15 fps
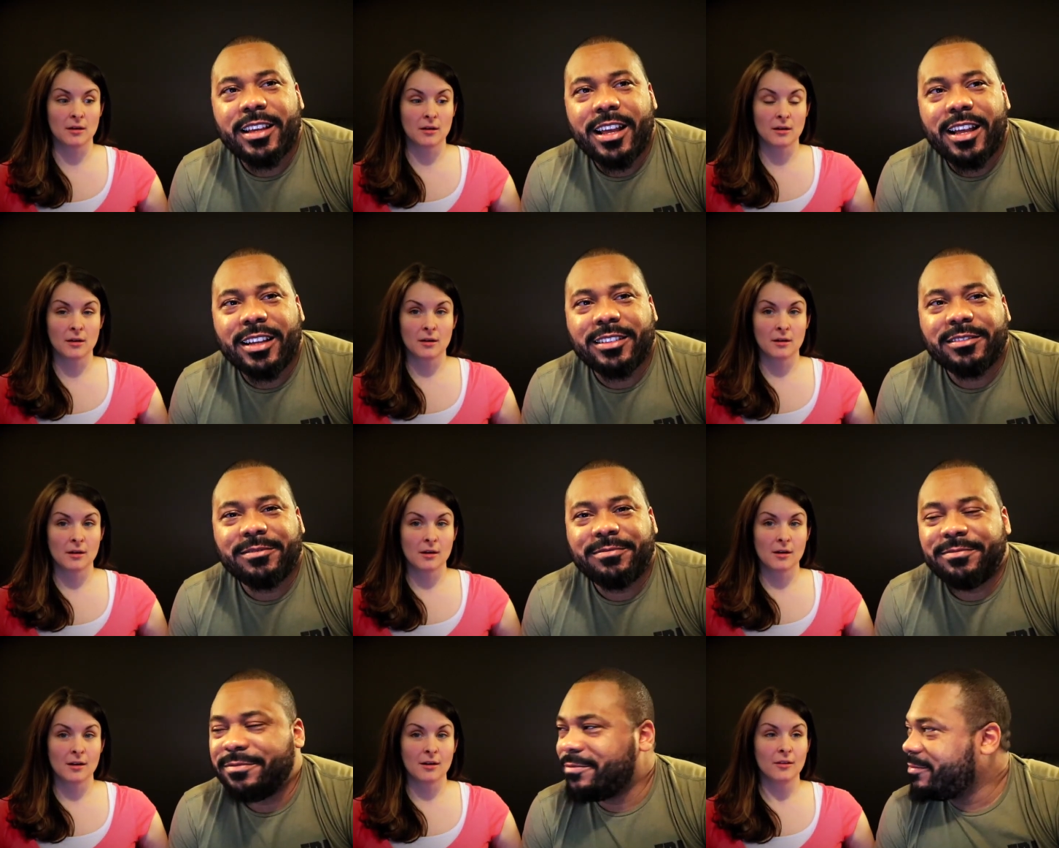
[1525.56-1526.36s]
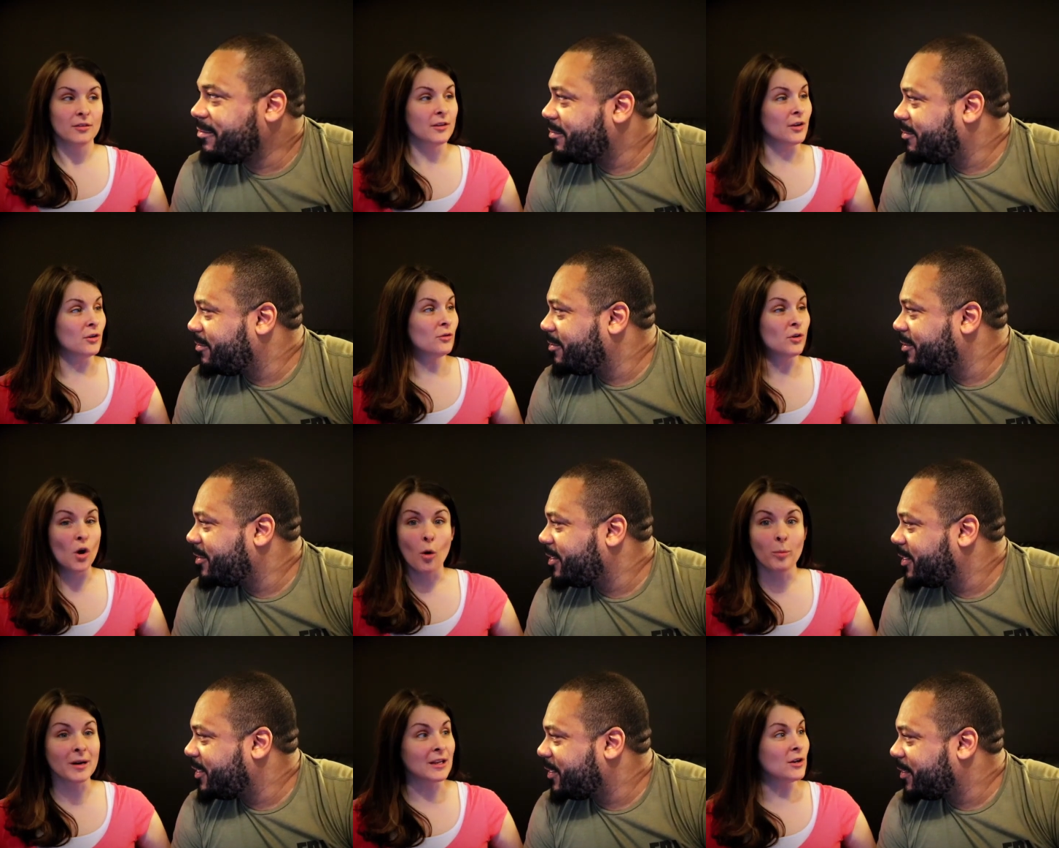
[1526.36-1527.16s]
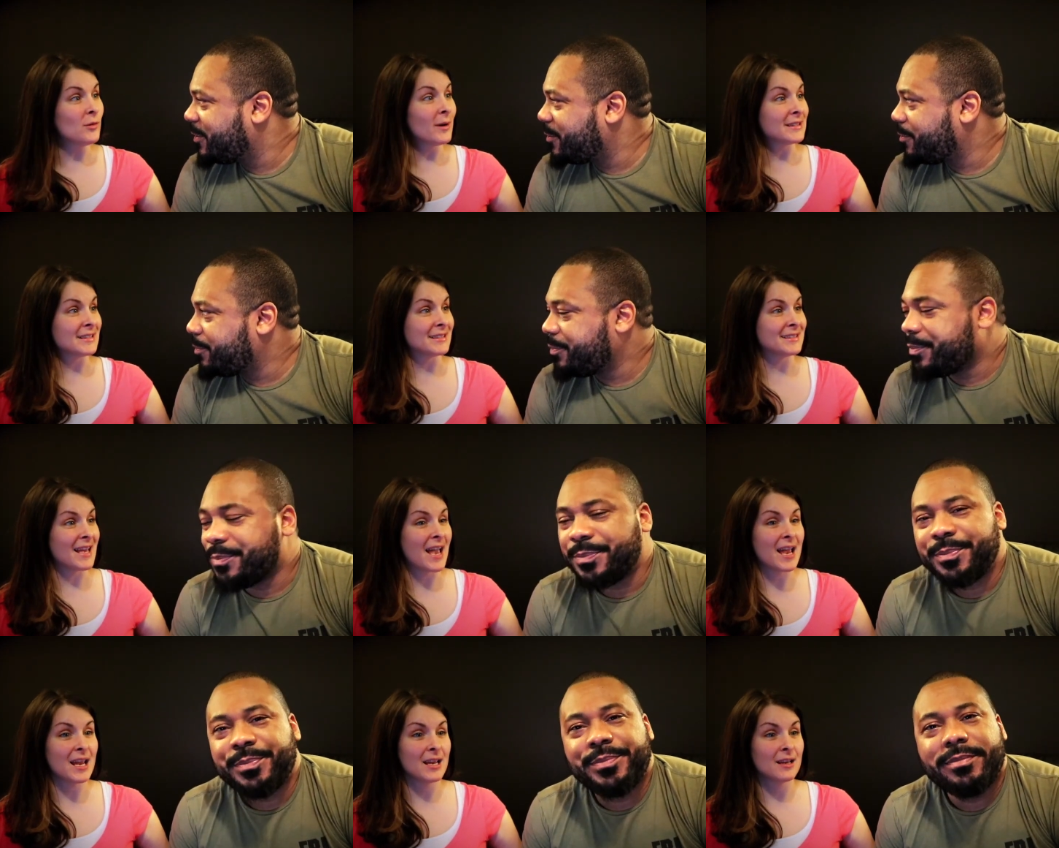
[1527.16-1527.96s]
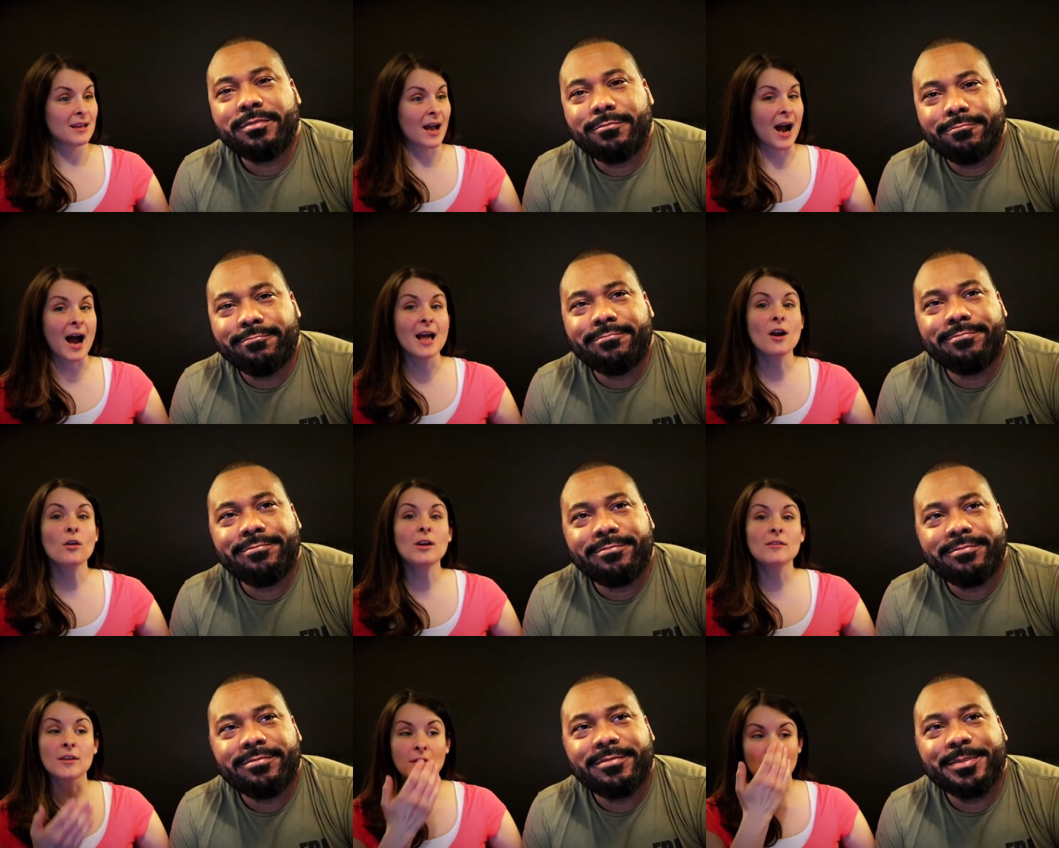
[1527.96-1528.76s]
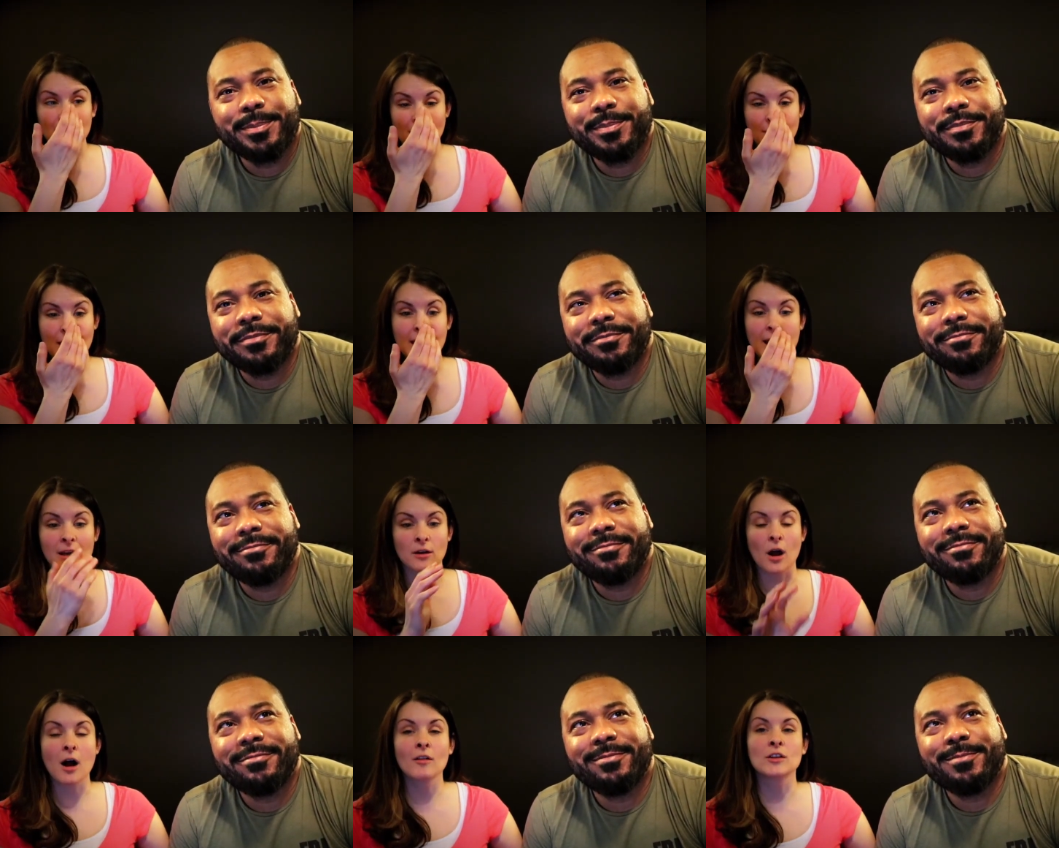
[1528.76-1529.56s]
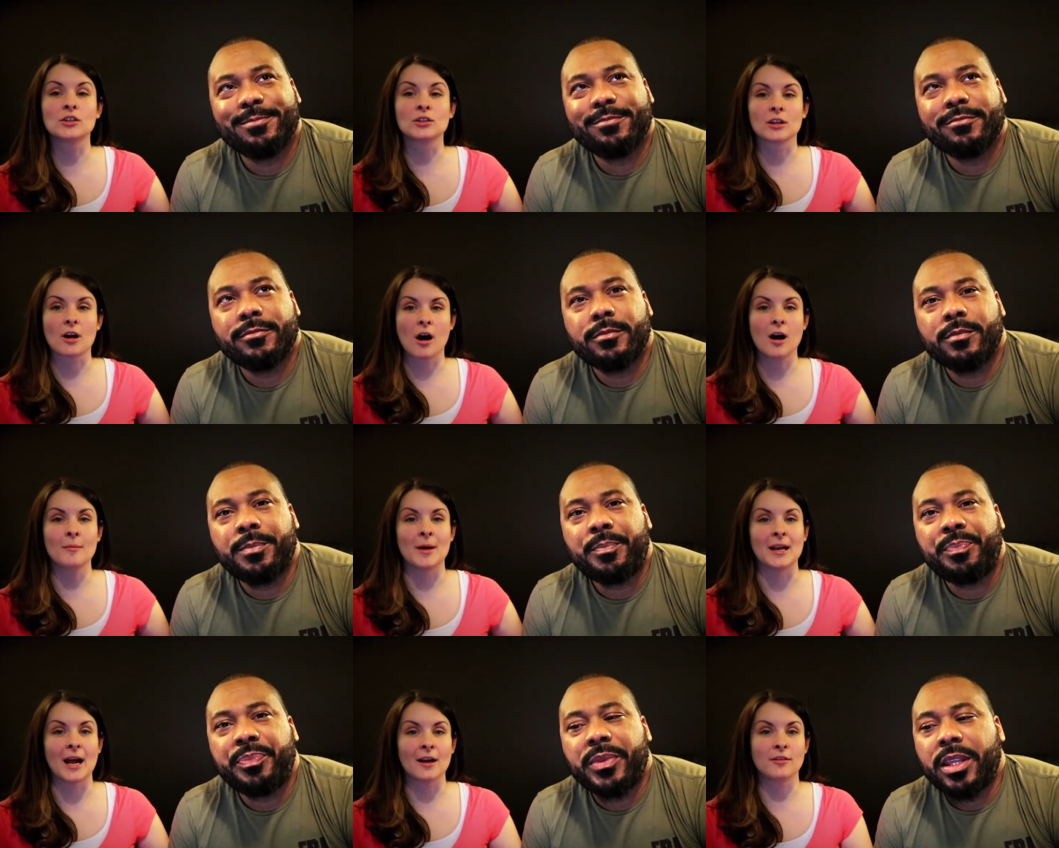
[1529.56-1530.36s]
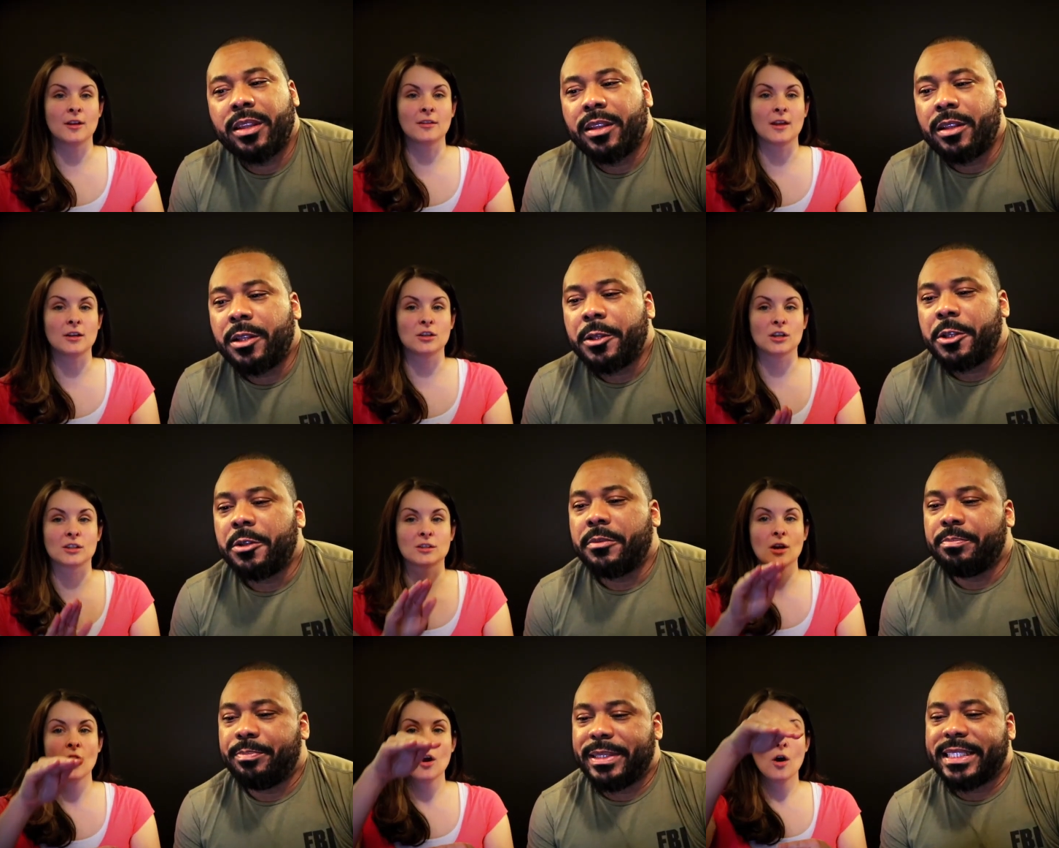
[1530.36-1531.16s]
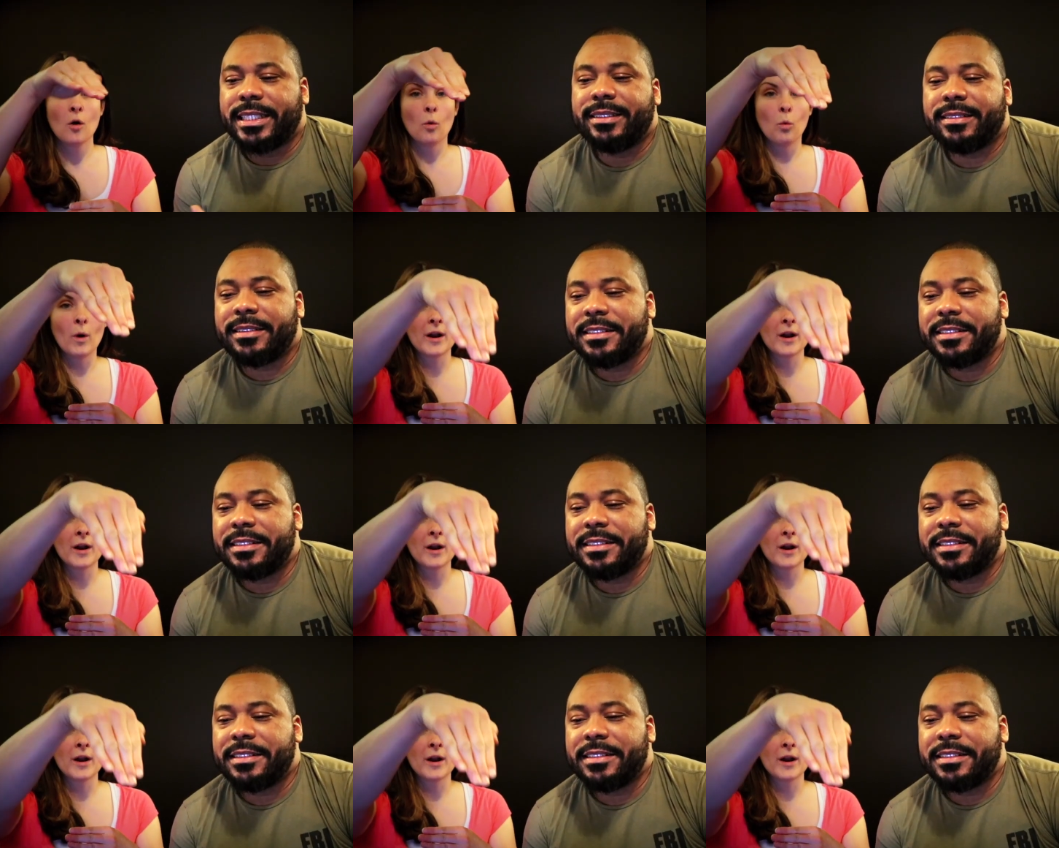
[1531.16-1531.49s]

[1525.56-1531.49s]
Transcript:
Speaker 1: yeah. You, nobody knew what to say. Mm-hmm. I don't even think that they acknowledged the comment. I think they just because